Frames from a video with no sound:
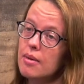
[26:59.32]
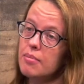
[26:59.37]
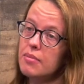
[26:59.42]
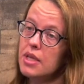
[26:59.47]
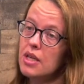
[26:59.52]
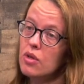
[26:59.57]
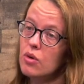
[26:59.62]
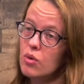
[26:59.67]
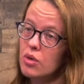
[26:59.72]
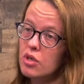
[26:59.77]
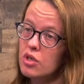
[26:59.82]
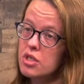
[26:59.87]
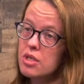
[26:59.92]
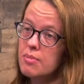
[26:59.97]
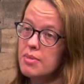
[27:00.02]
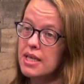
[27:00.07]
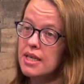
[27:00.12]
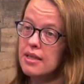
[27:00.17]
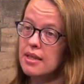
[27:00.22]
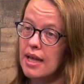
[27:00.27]
in order to
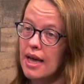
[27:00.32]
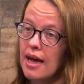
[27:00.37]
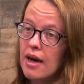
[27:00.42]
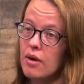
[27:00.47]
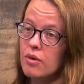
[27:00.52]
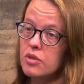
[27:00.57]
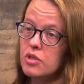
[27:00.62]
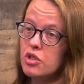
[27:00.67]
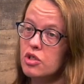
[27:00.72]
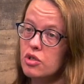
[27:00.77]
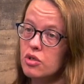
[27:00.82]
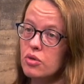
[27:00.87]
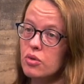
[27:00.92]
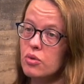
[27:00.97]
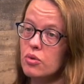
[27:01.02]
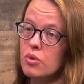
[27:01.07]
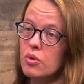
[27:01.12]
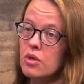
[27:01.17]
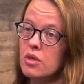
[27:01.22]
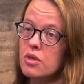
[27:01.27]
be allowed
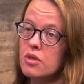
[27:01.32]
to